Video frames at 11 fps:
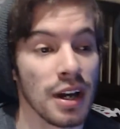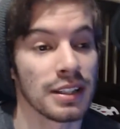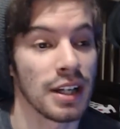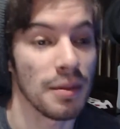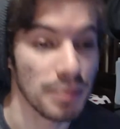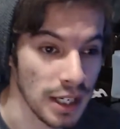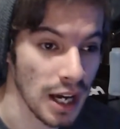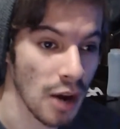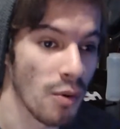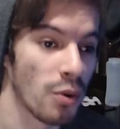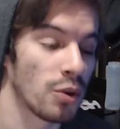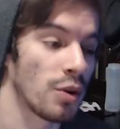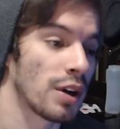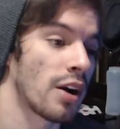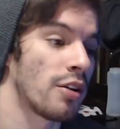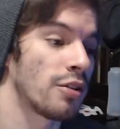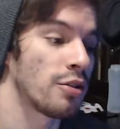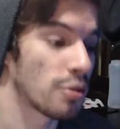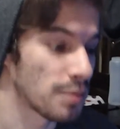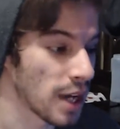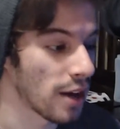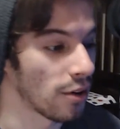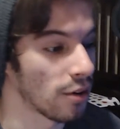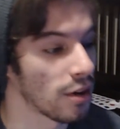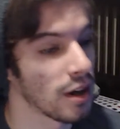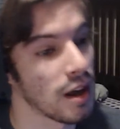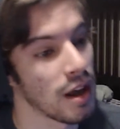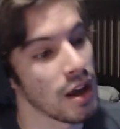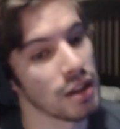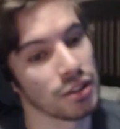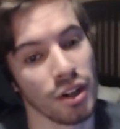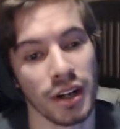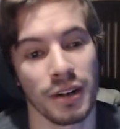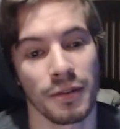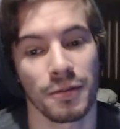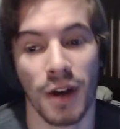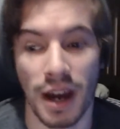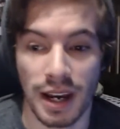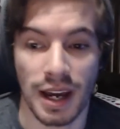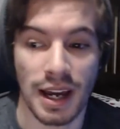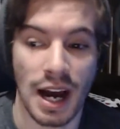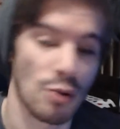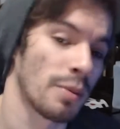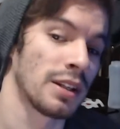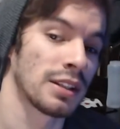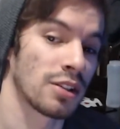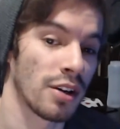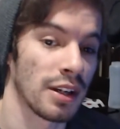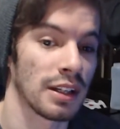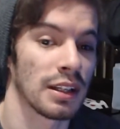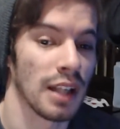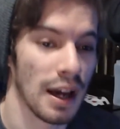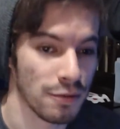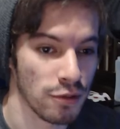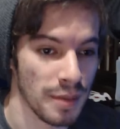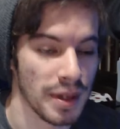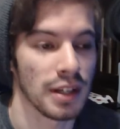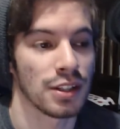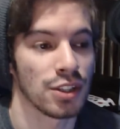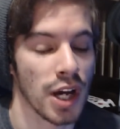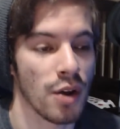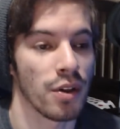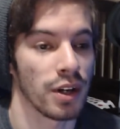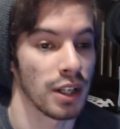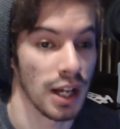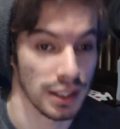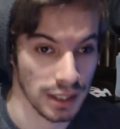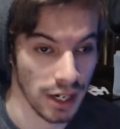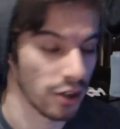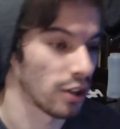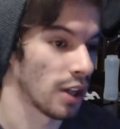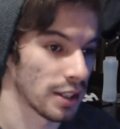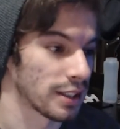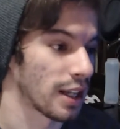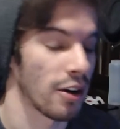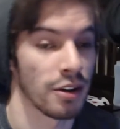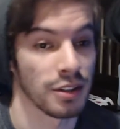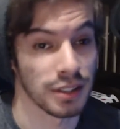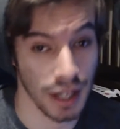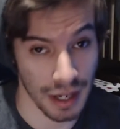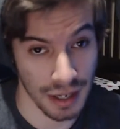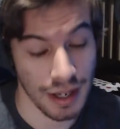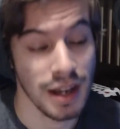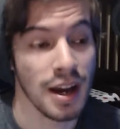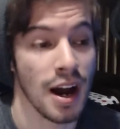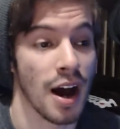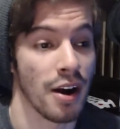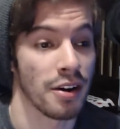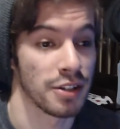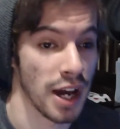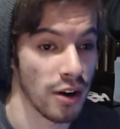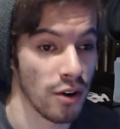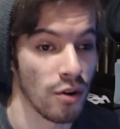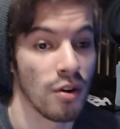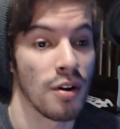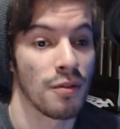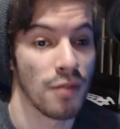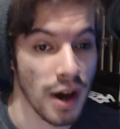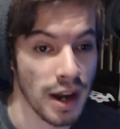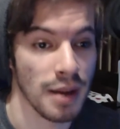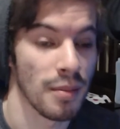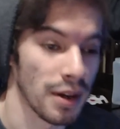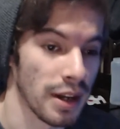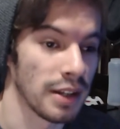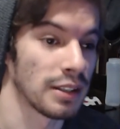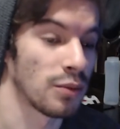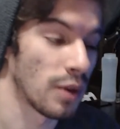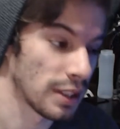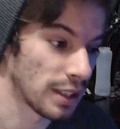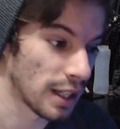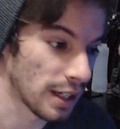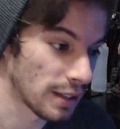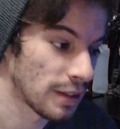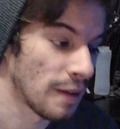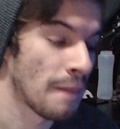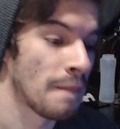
you guys an update on what we're doing on our YouTube channel. Starting Friday, I will be starting live streaming Shadow of the Colossi, or Colossus, I don't know how you say it, on our channel Friday, Mondays, and Wednesdays.